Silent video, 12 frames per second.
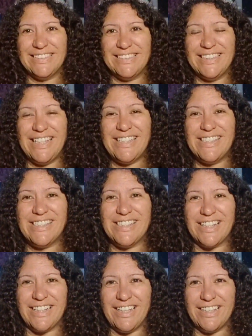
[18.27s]
This is
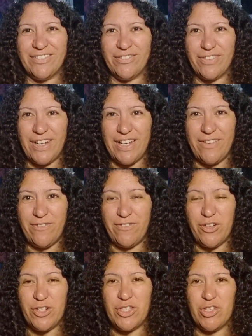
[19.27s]
a collective reading
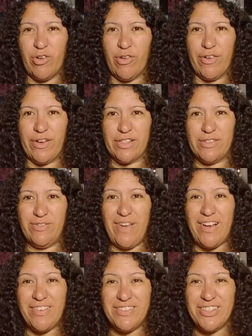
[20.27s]
for Taurus.
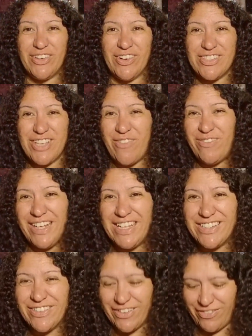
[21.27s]
Welcome Taurus, hopefully
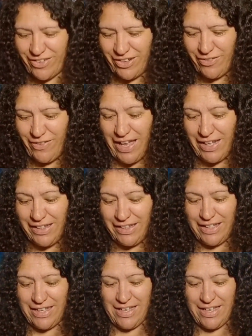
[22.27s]
you're doing very well.